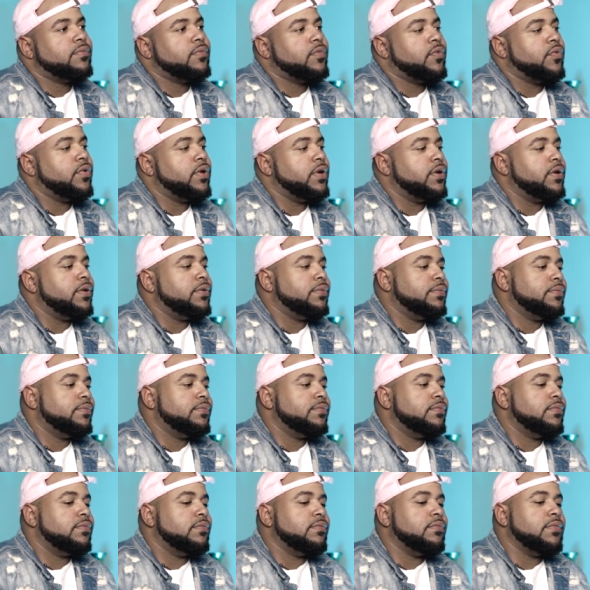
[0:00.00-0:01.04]
Well,
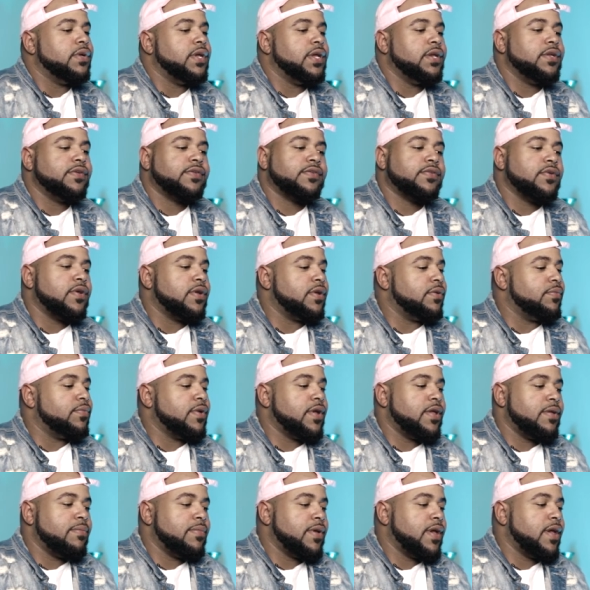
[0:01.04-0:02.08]
man, it started
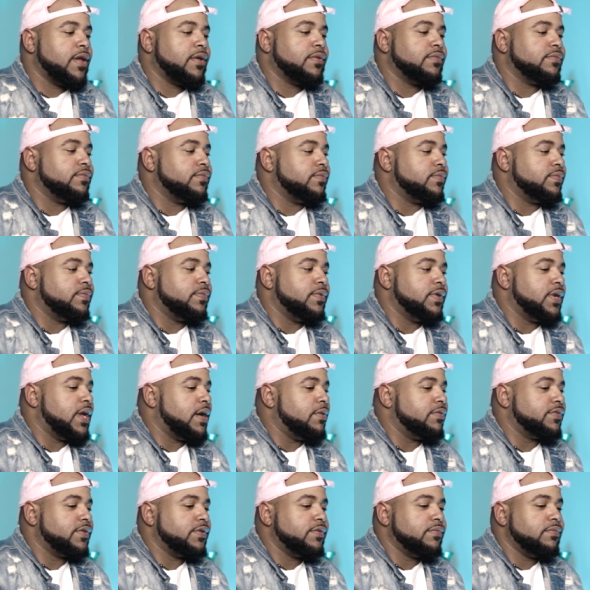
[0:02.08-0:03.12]
way back when I
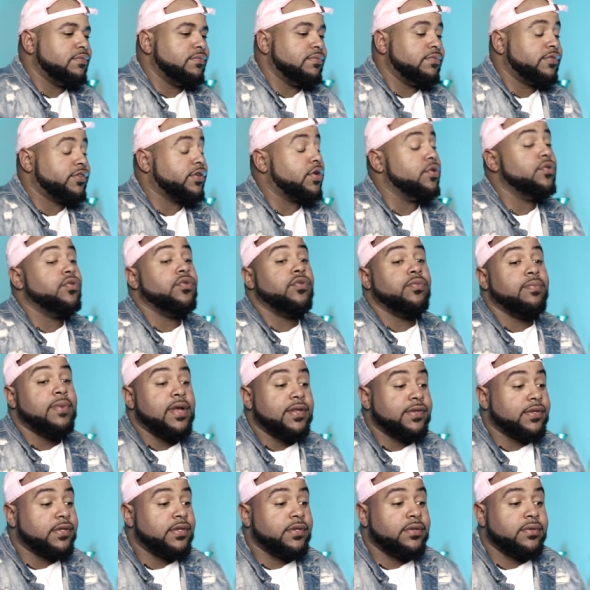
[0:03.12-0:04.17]
was in school,
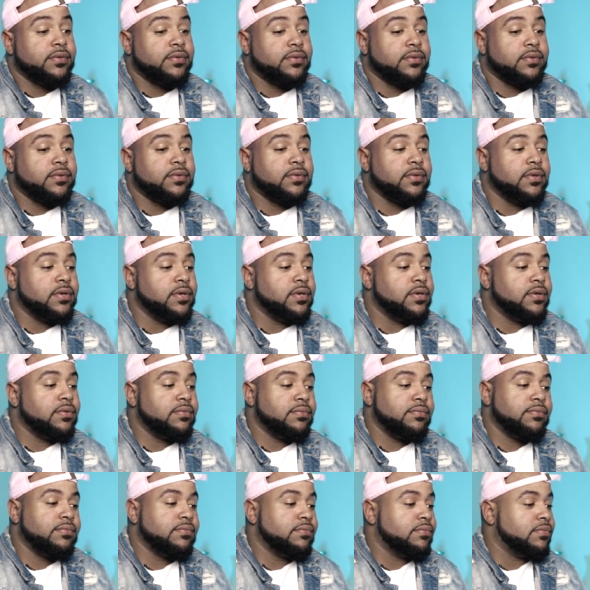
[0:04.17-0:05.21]
basically. Uh,
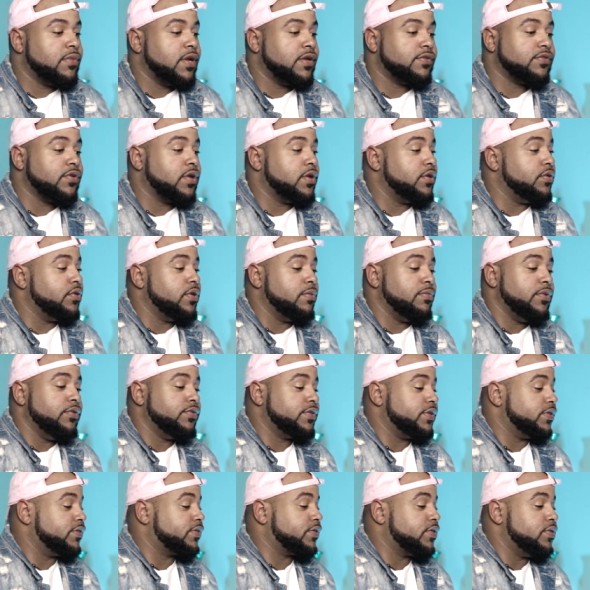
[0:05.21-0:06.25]
I started doing
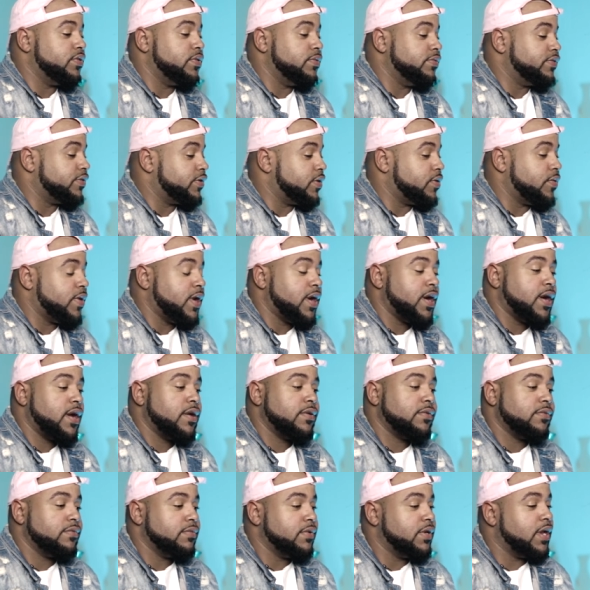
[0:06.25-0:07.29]
music in school, was in choir,
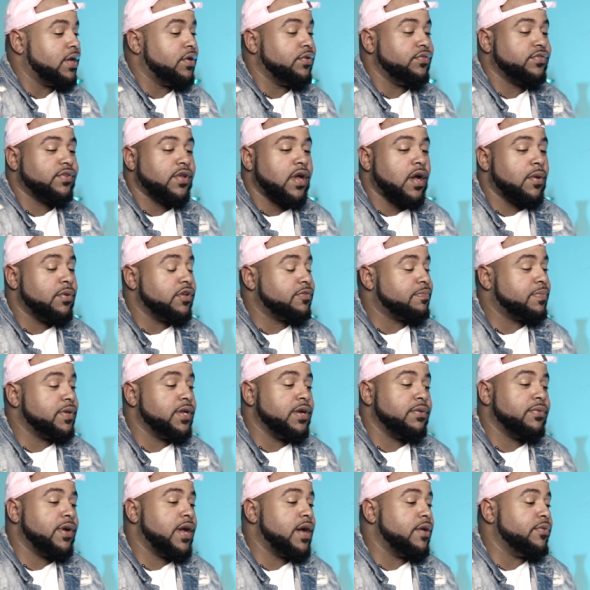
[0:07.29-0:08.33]
and I used to always play
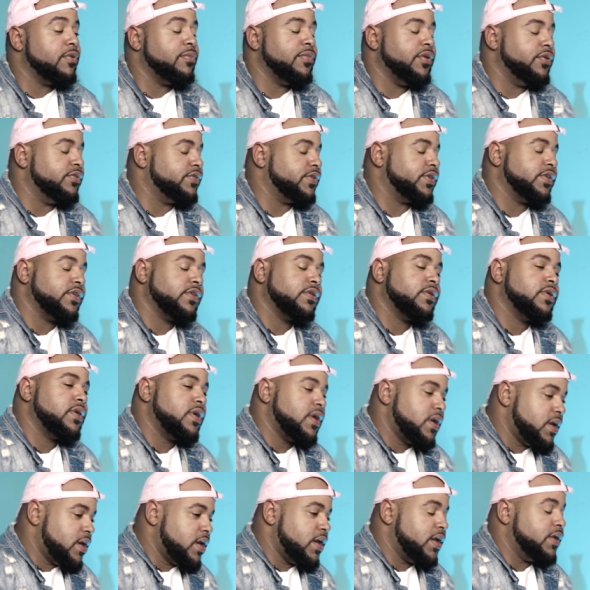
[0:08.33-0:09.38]
around with music in,
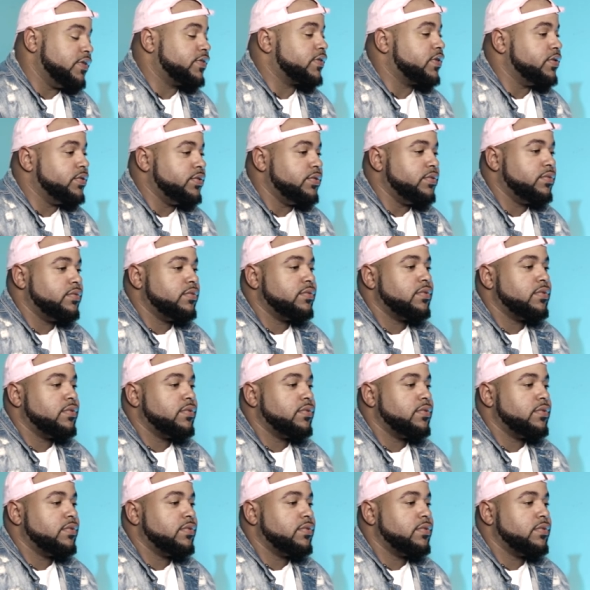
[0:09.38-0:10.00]
in school.